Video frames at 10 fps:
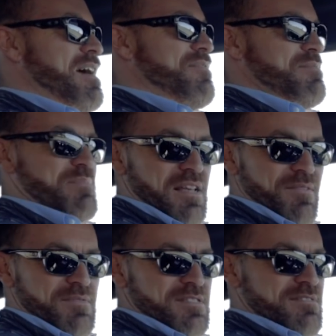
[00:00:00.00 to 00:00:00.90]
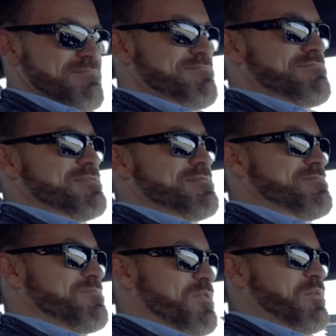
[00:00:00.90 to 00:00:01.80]
I haven't been able to,
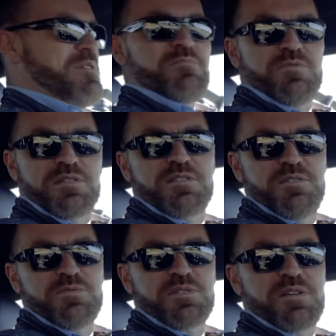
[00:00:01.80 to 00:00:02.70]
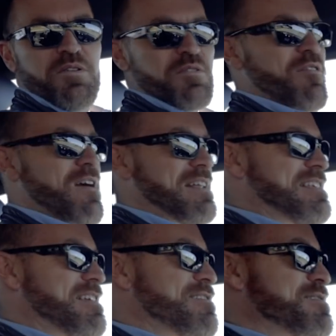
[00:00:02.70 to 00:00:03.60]
what we used to call
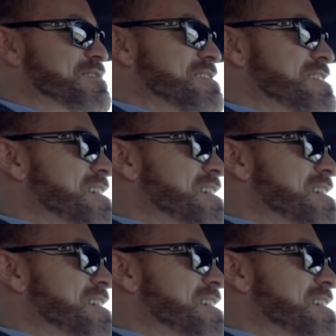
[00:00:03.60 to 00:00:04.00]
grind gears.